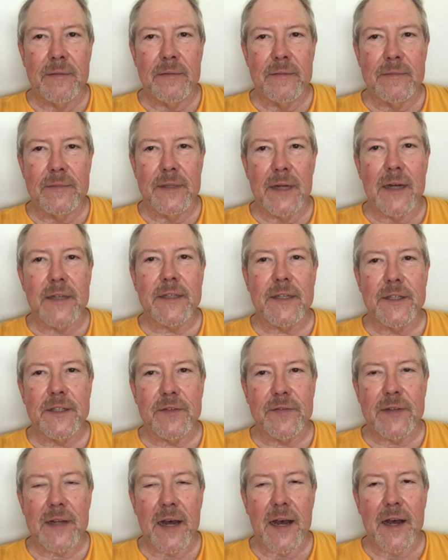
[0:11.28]
dozens
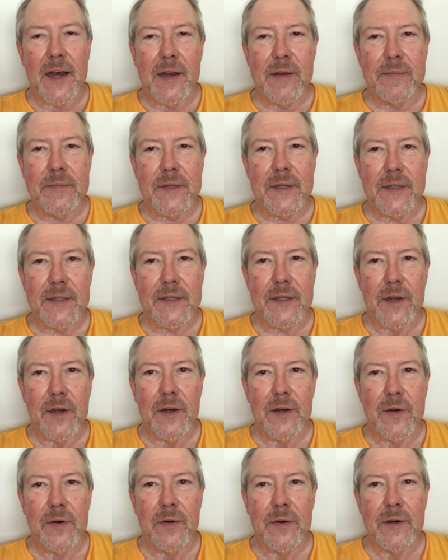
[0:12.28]
of times,
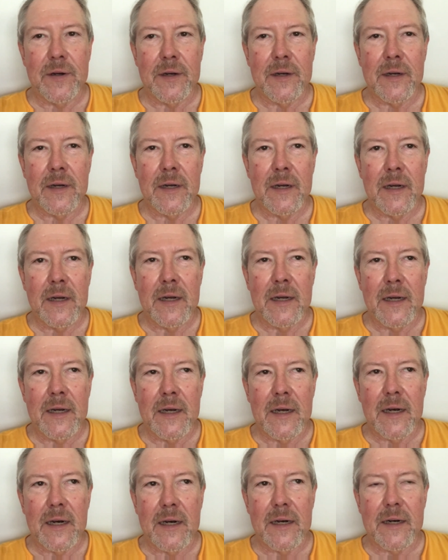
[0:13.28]
so
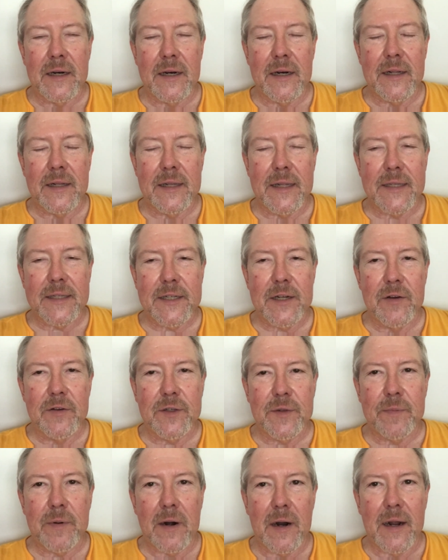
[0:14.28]
that's no
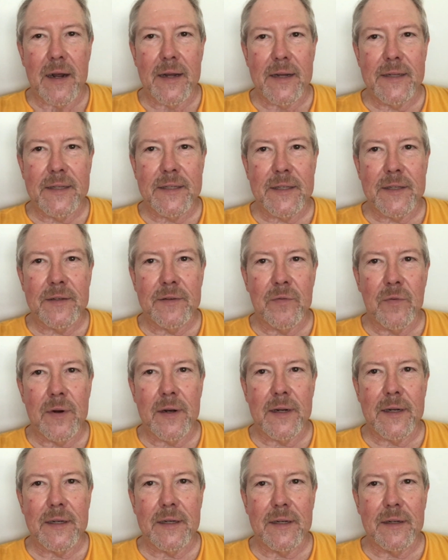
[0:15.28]
surprise what
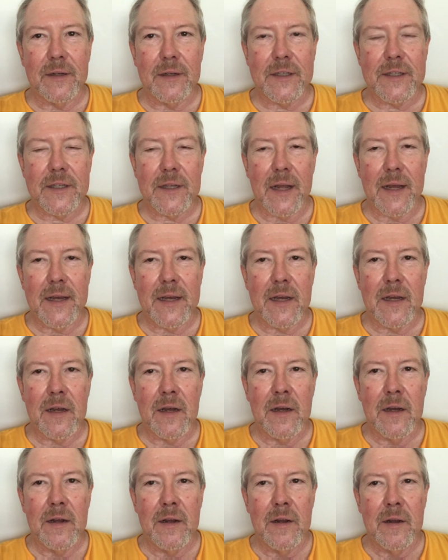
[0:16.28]
it looks like.
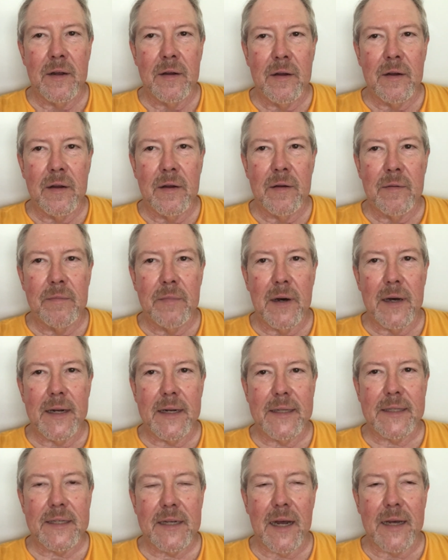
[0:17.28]
But
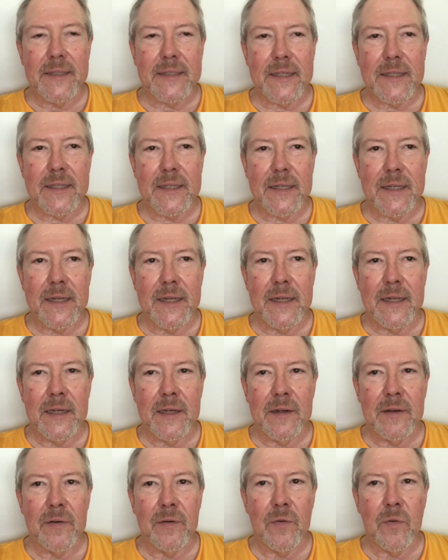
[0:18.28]
it's nice to see
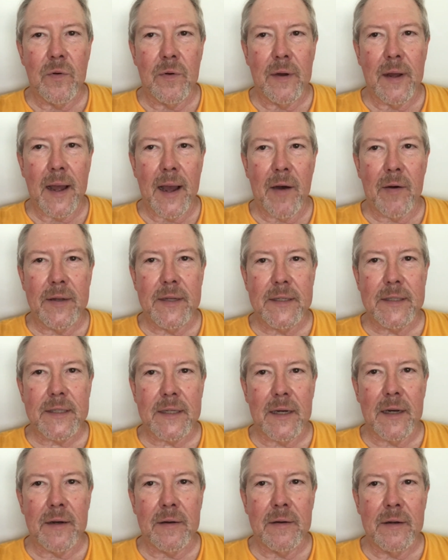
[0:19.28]
how
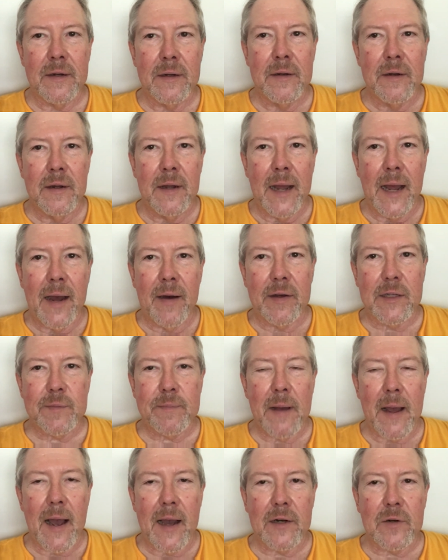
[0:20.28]
it's
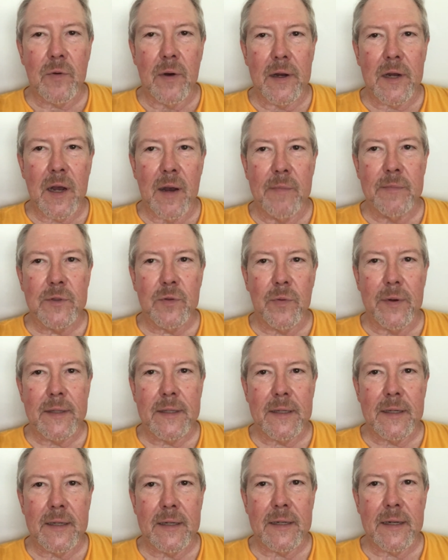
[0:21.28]
packed, what comes with
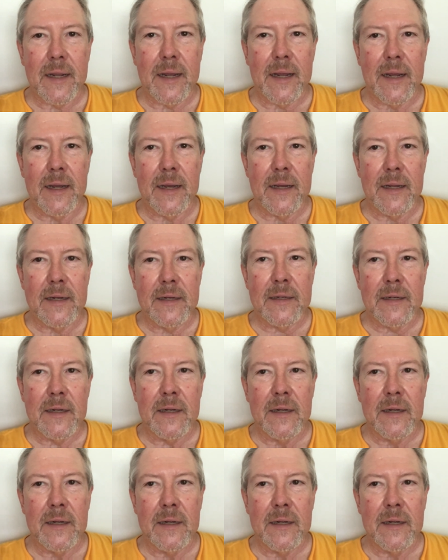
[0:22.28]
it, and